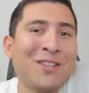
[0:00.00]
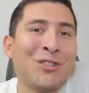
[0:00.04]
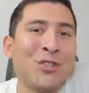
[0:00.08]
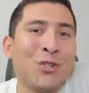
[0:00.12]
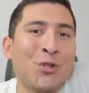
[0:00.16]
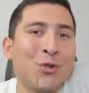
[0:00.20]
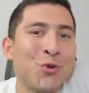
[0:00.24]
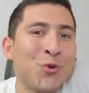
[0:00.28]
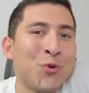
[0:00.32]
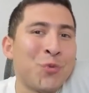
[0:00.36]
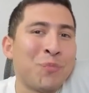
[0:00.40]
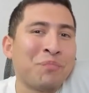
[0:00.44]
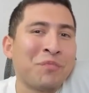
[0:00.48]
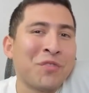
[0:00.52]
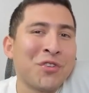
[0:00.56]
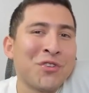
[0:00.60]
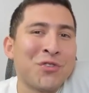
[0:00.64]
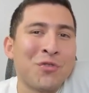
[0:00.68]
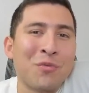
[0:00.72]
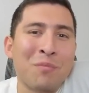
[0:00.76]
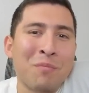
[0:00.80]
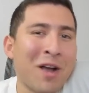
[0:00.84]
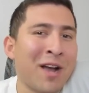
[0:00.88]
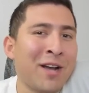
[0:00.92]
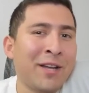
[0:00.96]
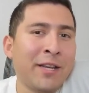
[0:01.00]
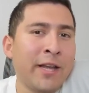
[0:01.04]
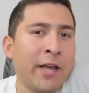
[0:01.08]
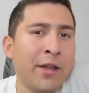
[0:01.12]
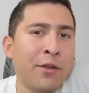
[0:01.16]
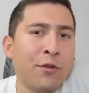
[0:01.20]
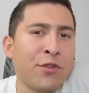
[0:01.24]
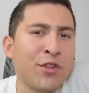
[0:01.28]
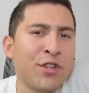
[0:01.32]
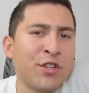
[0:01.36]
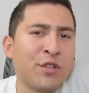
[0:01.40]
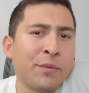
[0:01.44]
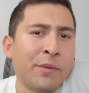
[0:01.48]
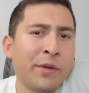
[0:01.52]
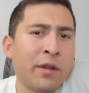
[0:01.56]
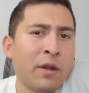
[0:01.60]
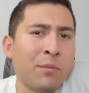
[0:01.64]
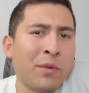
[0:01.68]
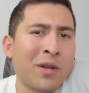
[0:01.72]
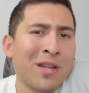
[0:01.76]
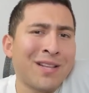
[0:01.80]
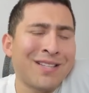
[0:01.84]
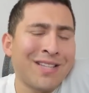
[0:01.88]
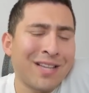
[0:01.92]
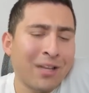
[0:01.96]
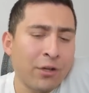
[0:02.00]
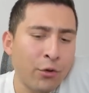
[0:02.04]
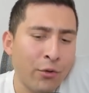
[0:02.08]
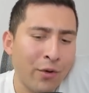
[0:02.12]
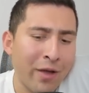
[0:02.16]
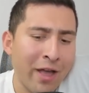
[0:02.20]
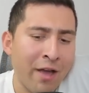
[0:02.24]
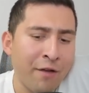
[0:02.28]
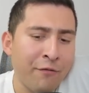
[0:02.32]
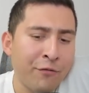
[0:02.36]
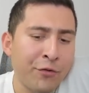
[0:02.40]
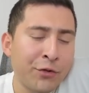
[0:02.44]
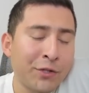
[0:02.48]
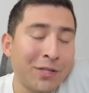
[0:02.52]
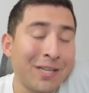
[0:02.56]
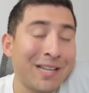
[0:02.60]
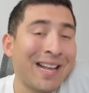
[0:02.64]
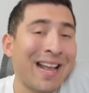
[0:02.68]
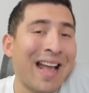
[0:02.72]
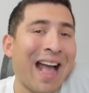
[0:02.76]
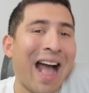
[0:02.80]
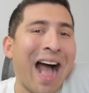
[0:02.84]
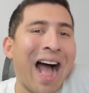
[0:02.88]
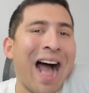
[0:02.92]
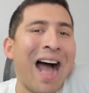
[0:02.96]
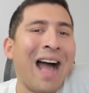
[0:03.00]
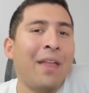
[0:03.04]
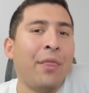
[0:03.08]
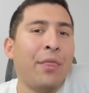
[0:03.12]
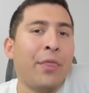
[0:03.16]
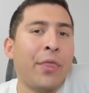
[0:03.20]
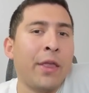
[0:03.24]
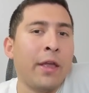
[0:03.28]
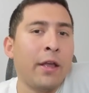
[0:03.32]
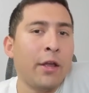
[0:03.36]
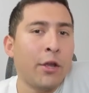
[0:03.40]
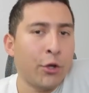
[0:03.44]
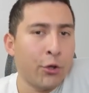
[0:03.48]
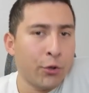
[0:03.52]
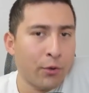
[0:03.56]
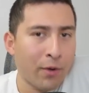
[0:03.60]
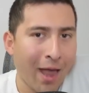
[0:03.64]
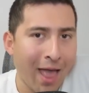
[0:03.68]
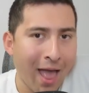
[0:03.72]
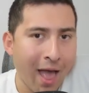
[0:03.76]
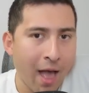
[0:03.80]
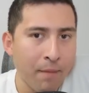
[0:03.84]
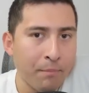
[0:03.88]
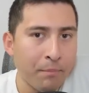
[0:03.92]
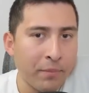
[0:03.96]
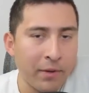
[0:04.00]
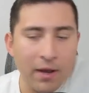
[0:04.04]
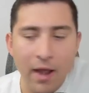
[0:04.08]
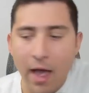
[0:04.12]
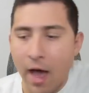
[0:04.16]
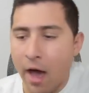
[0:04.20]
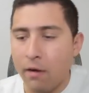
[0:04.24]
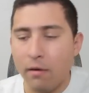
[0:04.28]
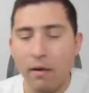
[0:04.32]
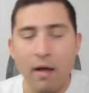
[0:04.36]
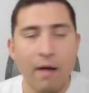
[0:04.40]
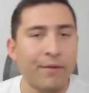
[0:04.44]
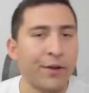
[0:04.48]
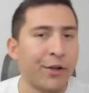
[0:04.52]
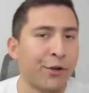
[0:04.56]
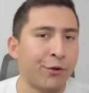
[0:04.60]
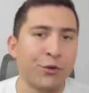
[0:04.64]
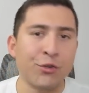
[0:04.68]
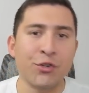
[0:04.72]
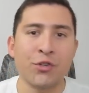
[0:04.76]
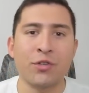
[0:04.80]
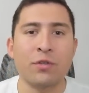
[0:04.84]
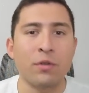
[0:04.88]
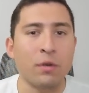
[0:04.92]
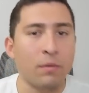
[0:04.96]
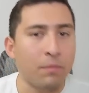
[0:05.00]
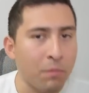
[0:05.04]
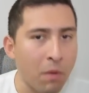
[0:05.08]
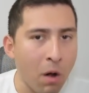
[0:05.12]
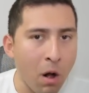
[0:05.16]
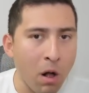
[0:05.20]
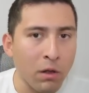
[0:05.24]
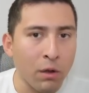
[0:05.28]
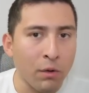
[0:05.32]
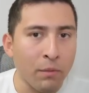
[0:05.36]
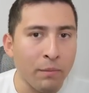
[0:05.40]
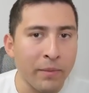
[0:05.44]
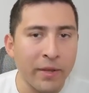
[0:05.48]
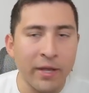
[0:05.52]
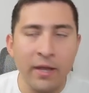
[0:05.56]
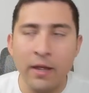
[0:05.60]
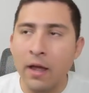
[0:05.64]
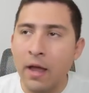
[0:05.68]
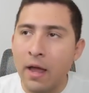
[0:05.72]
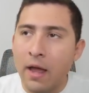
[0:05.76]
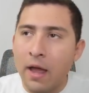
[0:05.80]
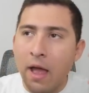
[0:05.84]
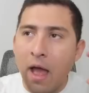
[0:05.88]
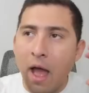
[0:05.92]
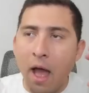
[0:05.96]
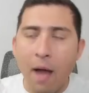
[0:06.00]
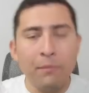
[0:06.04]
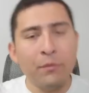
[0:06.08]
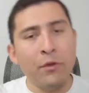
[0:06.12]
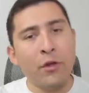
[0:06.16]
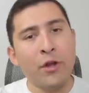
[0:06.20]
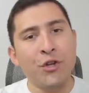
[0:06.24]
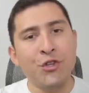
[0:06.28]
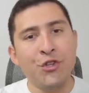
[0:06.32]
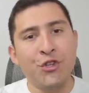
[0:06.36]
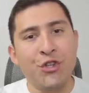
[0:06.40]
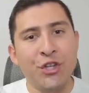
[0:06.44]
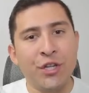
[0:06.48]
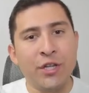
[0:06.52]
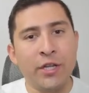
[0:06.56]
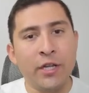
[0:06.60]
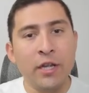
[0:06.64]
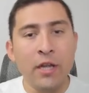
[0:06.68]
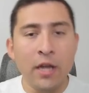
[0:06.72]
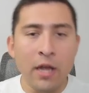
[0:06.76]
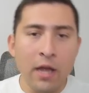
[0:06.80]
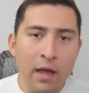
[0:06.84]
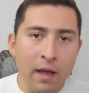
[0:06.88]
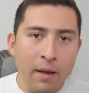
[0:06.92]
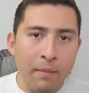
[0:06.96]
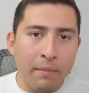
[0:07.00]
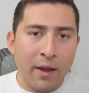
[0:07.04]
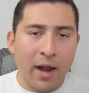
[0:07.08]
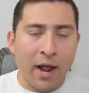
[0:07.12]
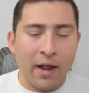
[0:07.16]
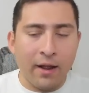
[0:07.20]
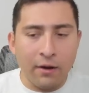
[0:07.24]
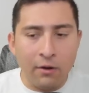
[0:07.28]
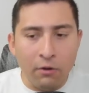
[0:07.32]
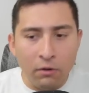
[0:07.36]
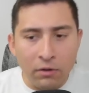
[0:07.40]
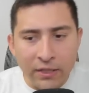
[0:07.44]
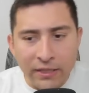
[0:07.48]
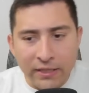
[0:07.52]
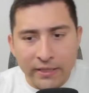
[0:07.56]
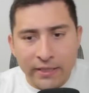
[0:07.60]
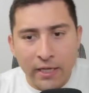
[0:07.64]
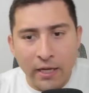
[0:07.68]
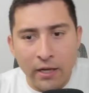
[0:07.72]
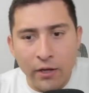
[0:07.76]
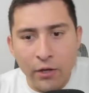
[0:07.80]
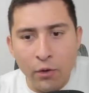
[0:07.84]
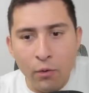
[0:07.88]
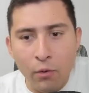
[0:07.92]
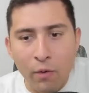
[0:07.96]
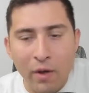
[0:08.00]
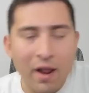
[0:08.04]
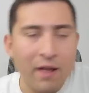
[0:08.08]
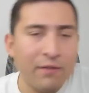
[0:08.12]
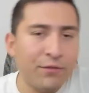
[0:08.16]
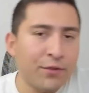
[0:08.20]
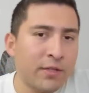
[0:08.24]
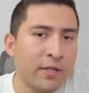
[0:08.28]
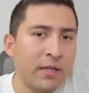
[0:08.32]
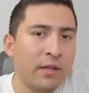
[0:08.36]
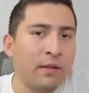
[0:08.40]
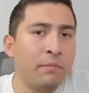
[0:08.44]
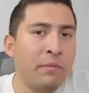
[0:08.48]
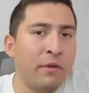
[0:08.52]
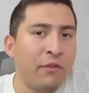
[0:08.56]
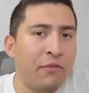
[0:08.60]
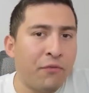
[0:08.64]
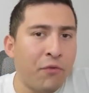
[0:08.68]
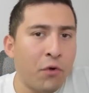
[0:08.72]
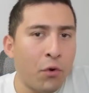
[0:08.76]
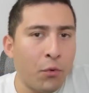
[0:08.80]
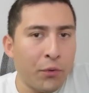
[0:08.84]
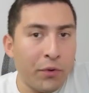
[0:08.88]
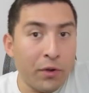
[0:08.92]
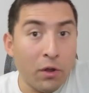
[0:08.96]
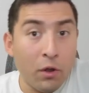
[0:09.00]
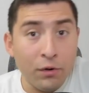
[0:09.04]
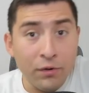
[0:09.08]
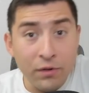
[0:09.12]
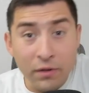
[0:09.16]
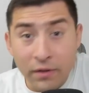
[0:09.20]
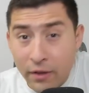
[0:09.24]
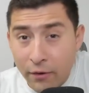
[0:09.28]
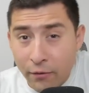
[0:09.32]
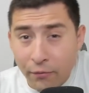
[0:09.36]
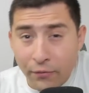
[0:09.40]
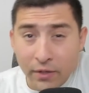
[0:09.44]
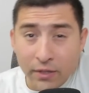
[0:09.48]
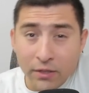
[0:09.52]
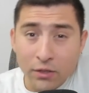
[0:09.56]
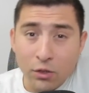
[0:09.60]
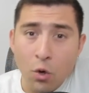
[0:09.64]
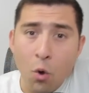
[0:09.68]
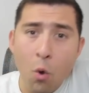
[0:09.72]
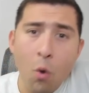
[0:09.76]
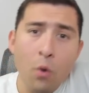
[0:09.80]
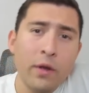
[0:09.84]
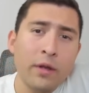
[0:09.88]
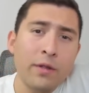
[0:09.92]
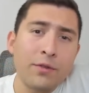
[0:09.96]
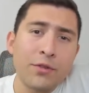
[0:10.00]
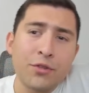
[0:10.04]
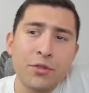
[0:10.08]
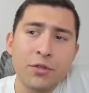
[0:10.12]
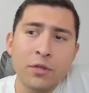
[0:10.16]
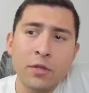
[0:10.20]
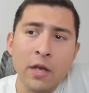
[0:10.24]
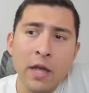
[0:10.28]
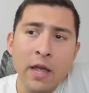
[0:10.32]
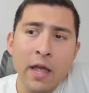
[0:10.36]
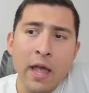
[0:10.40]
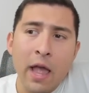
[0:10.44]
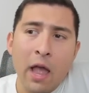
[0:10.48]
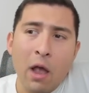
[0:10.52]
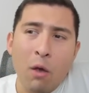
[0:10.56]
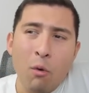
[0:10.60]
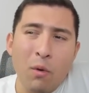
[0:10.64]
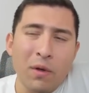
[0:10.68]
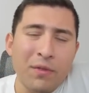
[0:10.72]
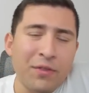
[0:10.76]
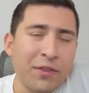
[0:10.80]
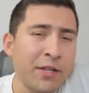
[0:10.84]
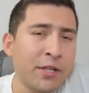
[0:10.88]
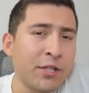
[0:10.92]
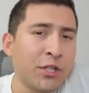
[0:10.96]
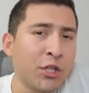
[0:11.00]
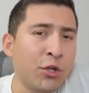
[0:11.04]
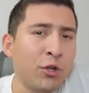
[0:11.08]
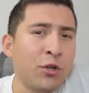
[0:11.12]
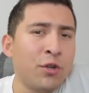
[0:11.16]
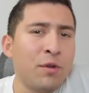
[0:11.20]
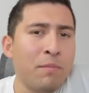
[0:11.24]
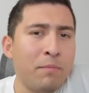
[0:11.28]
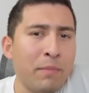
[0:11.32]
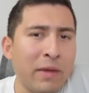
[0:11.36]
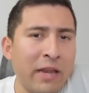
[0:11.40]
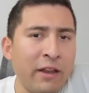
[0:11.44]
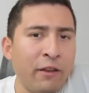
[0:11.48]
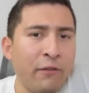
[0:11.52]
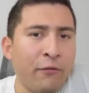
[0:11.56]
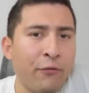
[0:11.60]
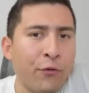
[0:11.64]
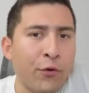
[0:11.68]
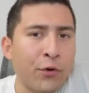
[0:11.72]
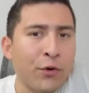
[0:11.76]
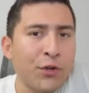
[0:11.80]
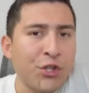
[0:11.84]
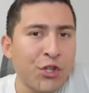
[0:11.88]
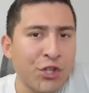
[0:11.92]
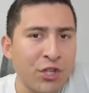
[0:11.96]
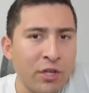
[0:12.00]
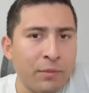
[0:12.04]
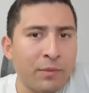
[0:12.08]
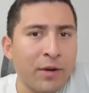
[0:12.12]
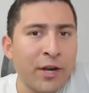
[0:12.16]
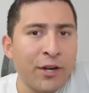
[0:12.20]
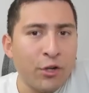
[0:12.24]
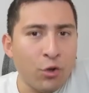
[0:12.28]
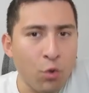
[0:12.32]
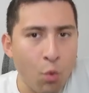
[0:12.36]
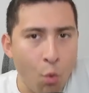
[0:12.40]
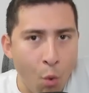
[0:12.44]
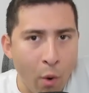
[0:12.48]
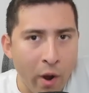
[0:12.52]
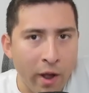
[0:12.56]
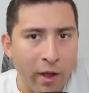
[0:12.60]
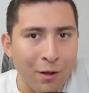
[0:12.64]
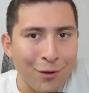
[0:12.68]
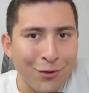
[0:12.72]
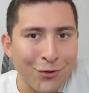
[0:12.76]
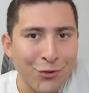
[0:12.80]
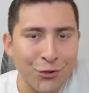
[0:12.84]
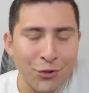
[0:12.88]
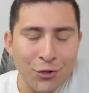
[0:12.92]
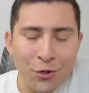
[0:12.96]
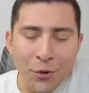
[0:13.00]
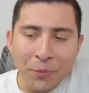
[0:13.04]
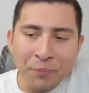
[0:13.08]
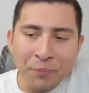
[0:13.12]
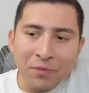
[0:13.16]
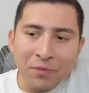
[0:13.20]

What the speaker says: too. So by the end of this video, I'm going to tell you everything I think could happen. I don't have a crystal ball on me. I'm not a genie, but I can only tell you what I've seen before with other different tokens and what this could mean for Shiba Inu whales.